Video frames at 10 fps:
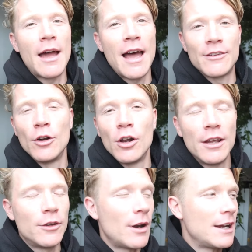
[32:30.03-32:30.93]
as an
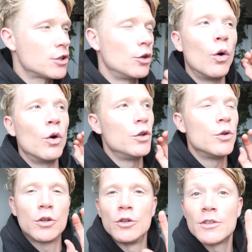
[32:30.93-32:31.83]
online donation, or
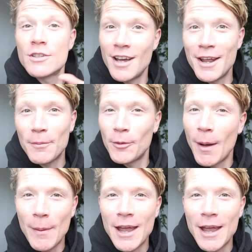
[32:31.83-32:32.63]
you could sign up to my